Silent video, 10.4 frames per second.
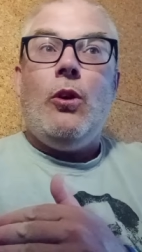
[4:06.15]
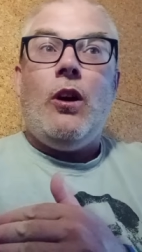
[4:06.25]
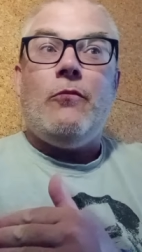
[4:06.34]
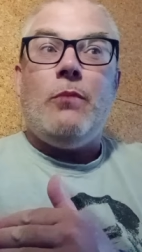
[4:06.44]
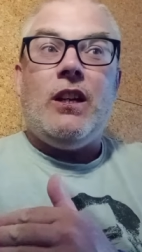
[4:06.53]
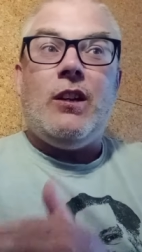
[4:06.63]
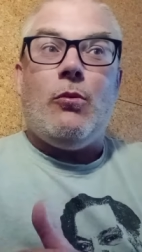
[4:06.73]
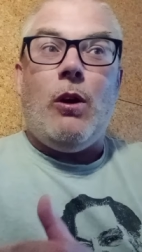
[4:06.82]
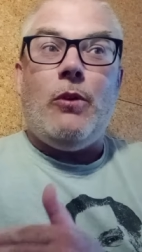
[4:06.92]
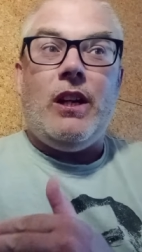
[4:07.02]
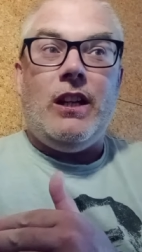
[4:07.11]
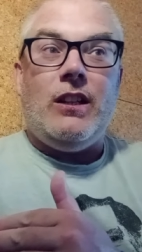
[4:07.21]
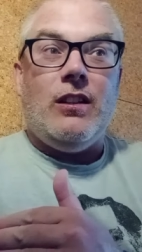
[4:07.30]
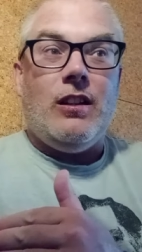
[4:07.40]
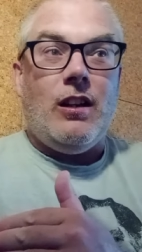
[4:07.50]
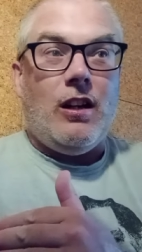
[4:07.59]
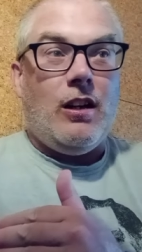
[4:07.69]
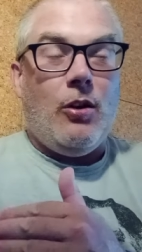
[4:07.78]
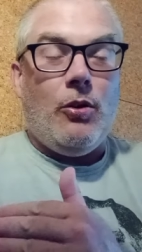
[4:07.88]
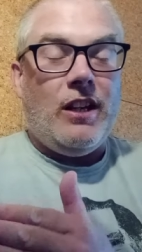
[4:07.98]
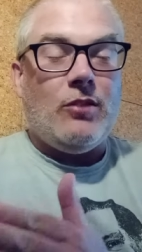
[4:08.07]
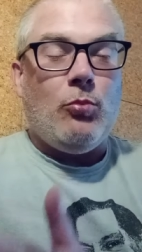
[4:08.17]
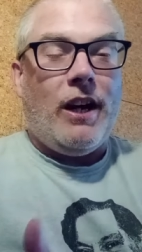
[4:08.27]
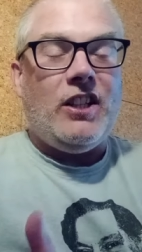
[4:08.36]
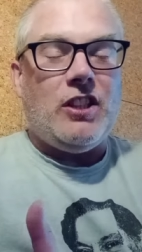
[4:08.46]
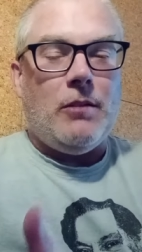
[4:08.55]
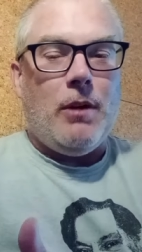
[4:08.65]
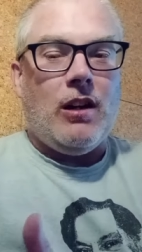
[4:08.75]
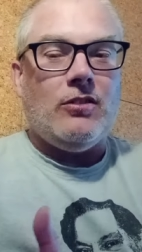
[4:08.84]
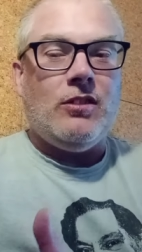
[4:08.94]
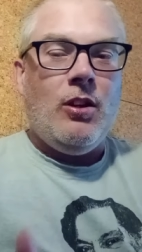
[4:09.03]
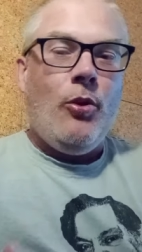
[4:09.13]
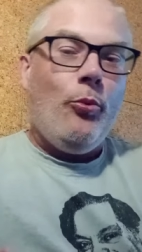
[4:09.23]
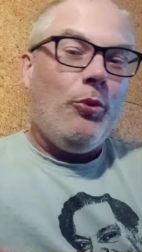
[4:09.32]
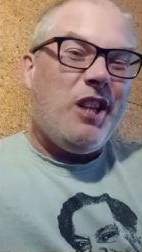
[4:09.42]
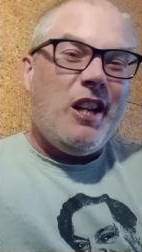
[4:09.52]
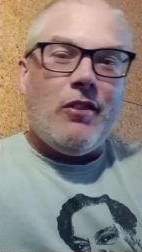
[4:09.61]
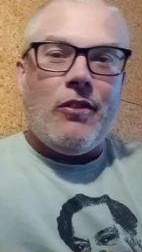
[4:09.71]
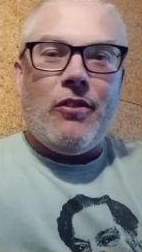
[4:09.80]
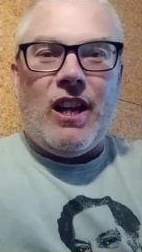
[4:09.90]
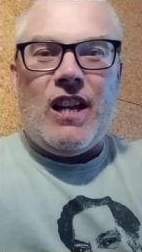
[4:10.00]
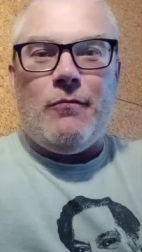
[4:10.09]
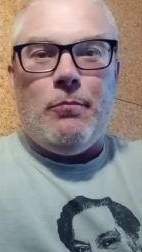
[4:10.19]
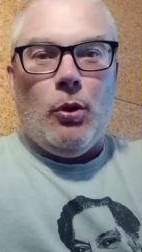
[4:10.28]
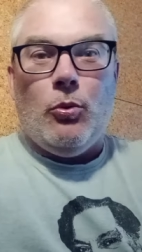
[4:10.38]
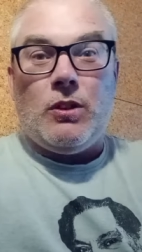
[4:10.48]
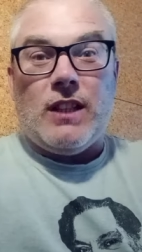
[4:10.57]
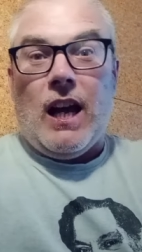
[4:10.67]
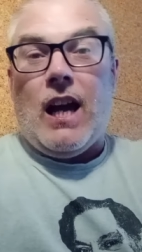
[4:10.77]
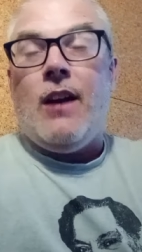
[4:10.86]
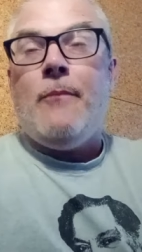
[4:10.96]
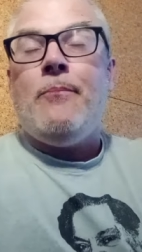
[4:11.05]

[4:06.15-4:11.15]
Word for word: have been quoted uh, his wage demands, which even they've balked at.